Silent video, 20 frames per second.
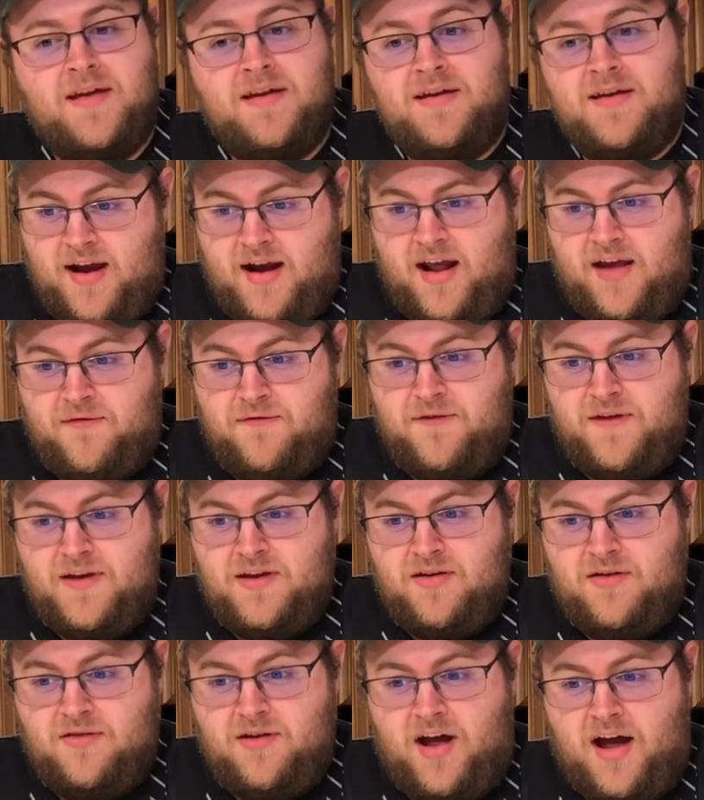And I
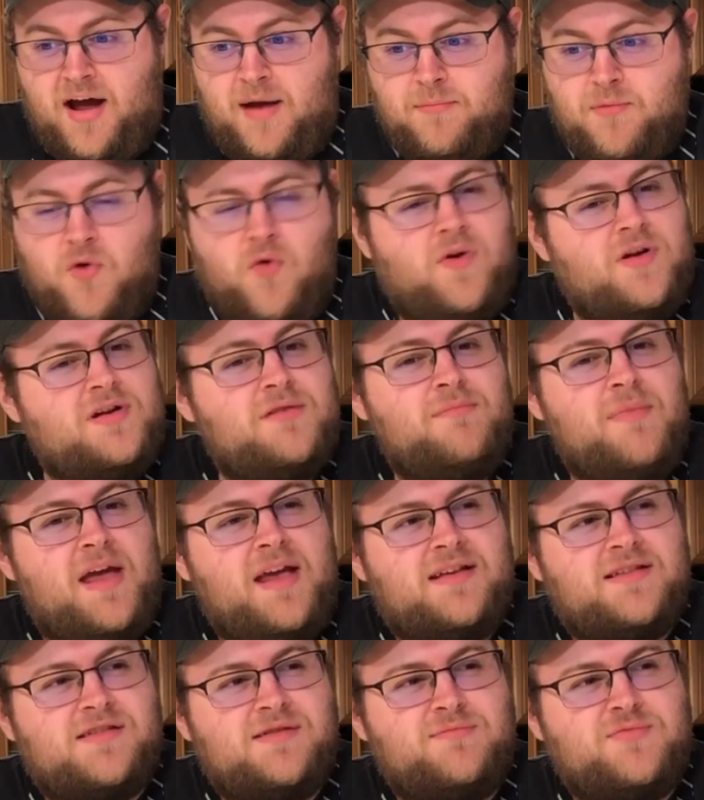figured I'm going to
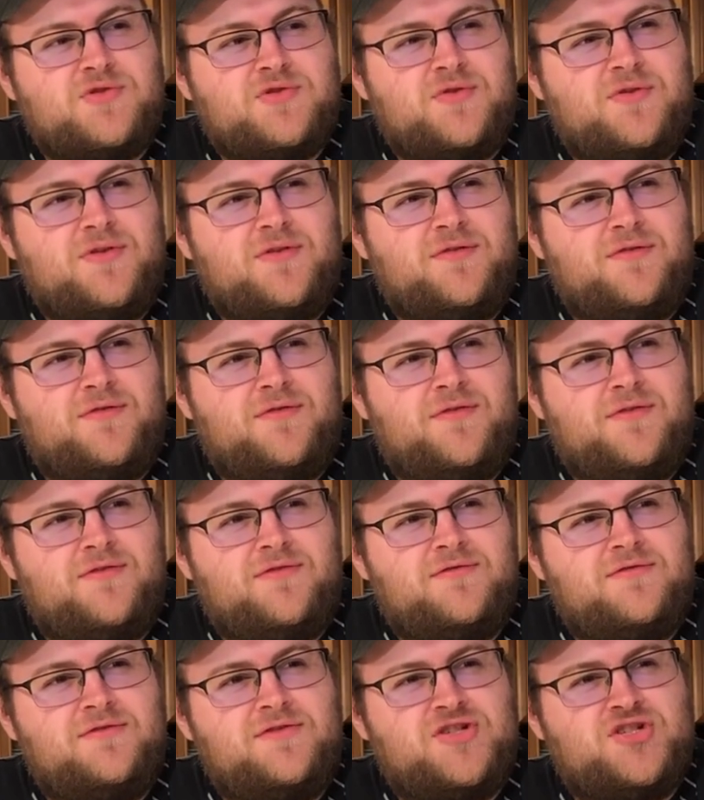make some sort of
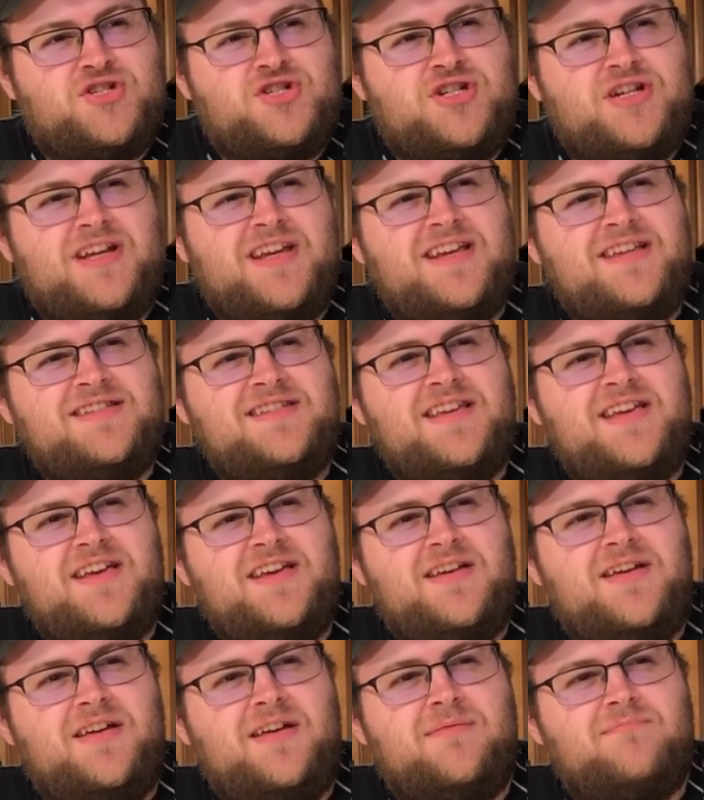
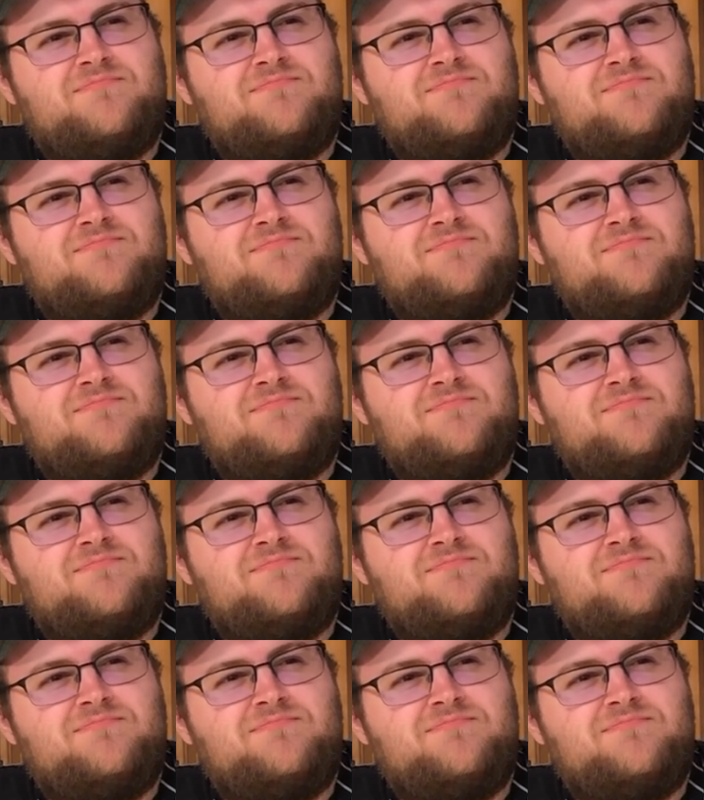cheesy